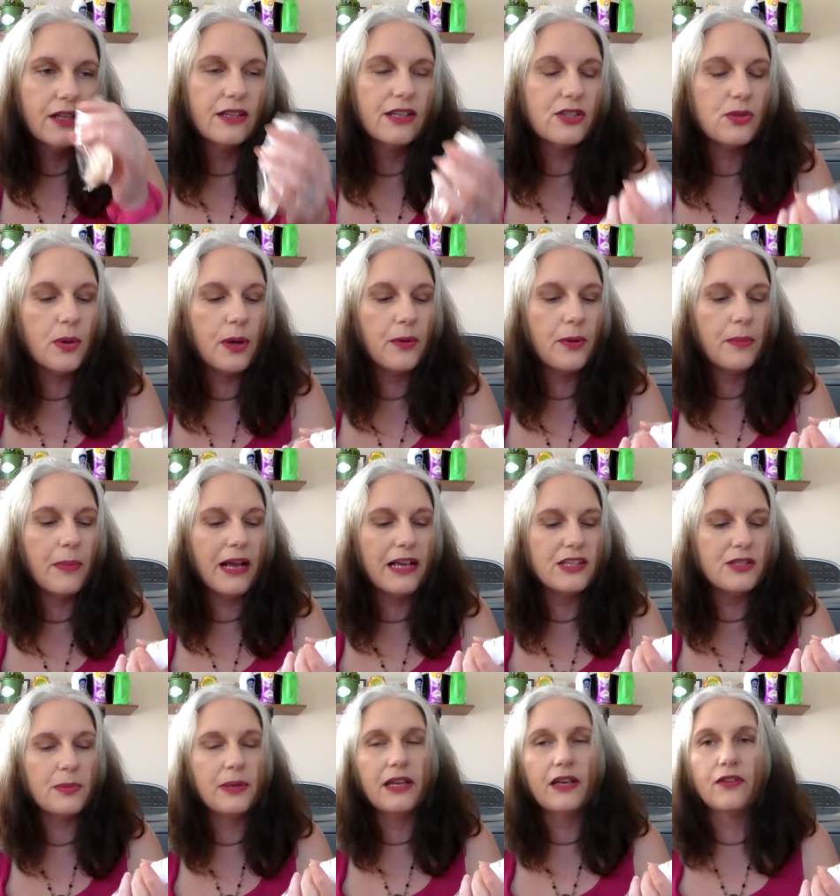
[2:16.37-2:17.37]
This one
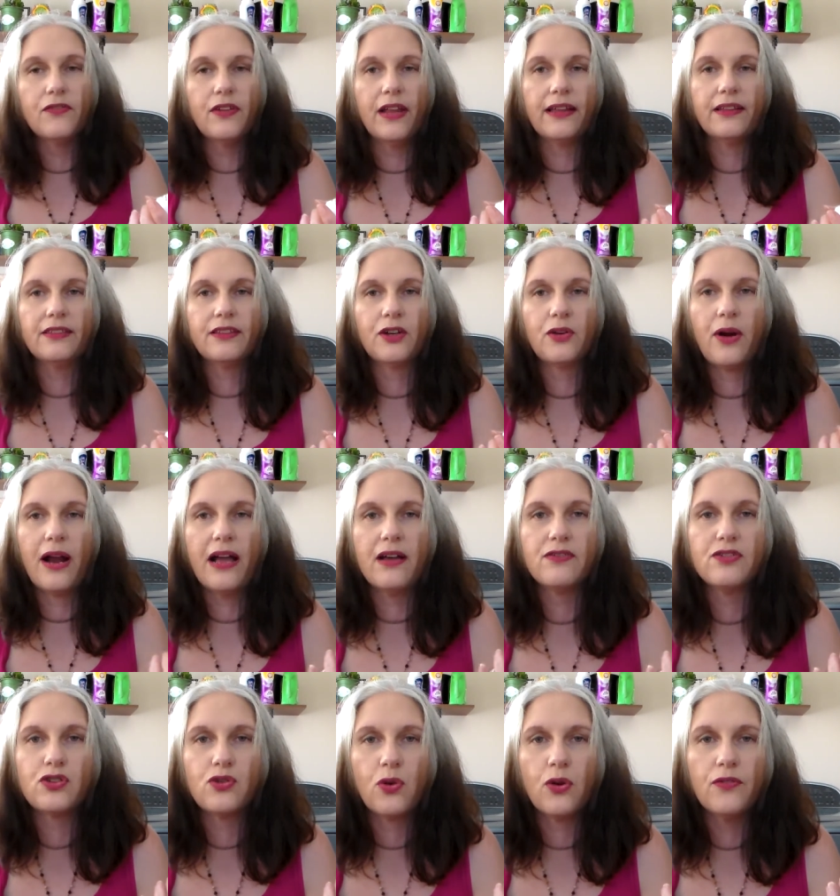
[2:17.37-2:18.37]
reminds me of like the
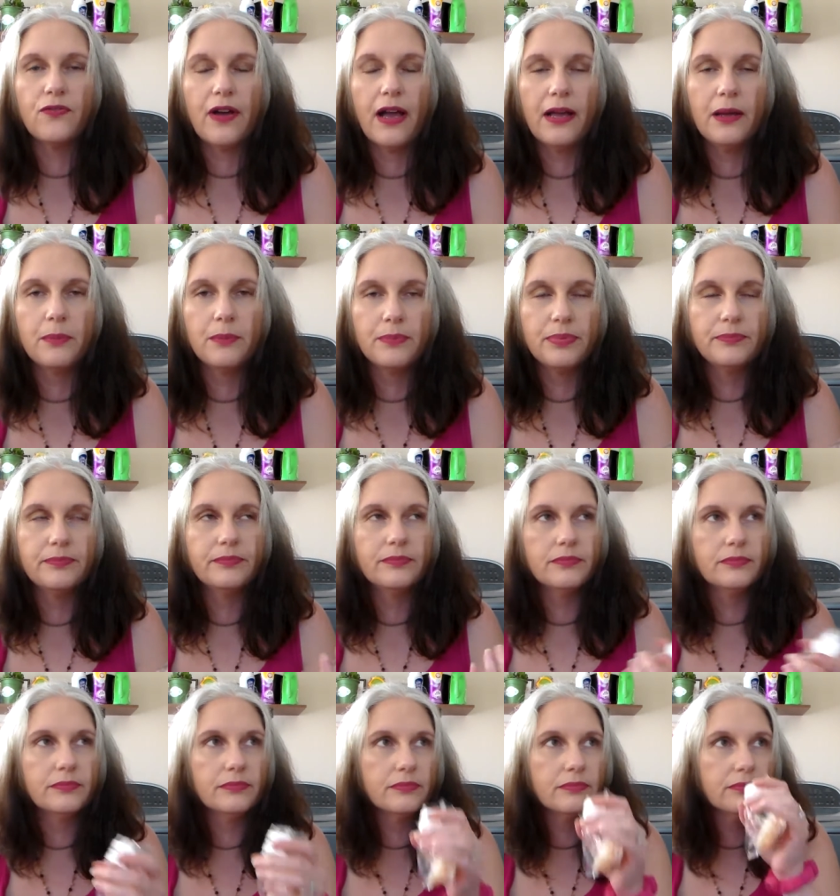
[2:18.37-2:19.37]
craft store vibe,
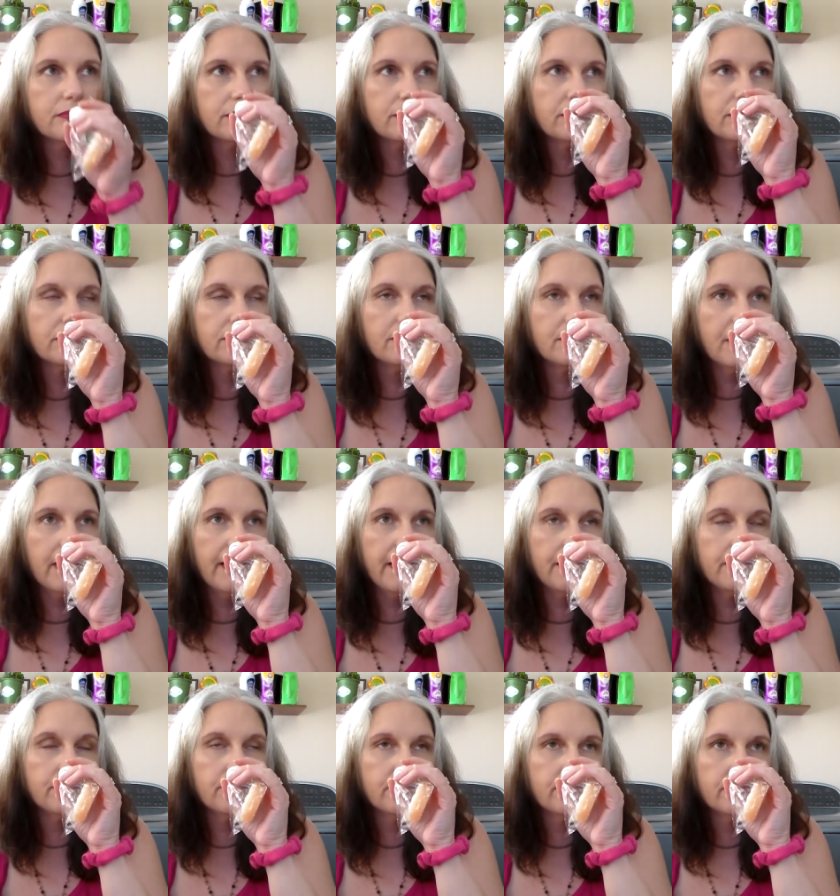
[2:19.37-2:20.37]

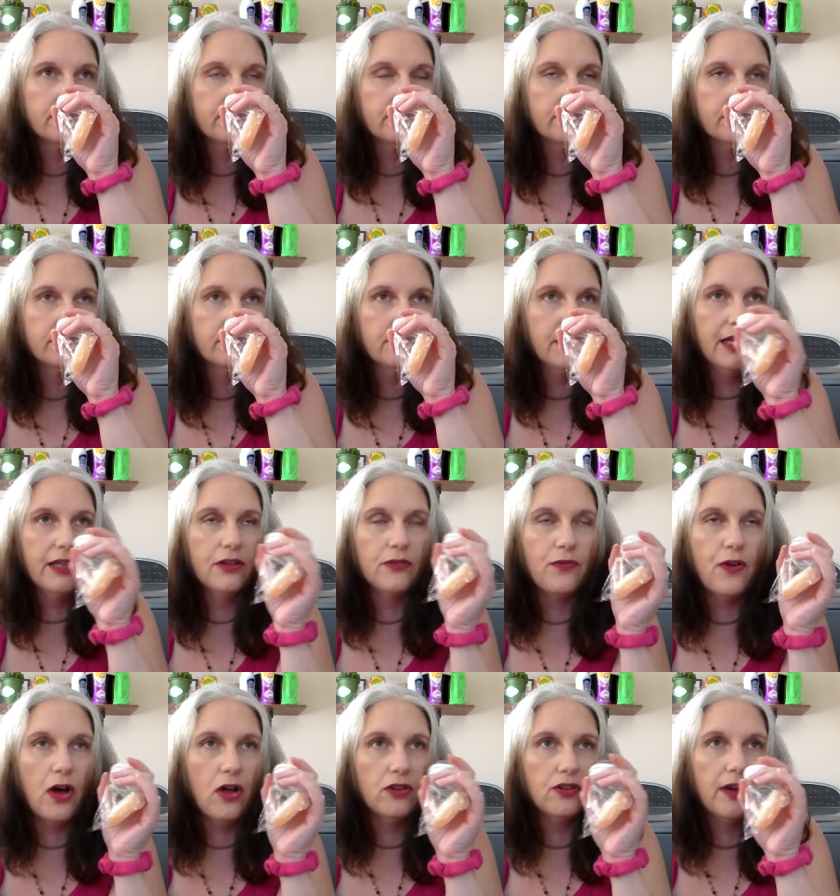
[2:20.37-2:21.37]
like in the
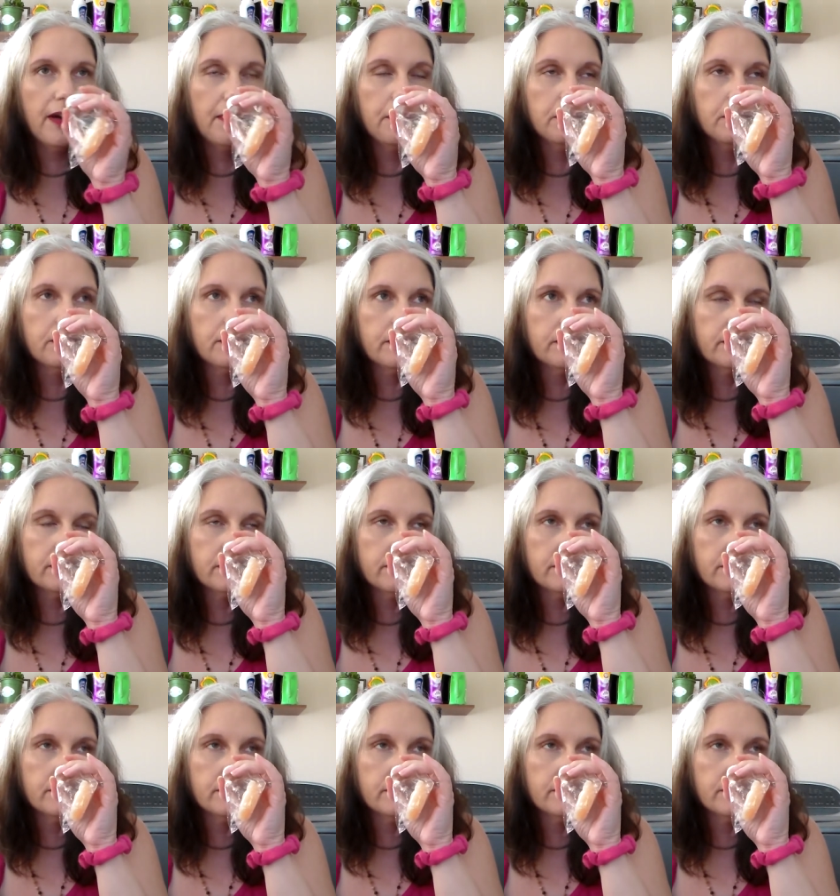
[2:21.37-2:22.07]
fall time.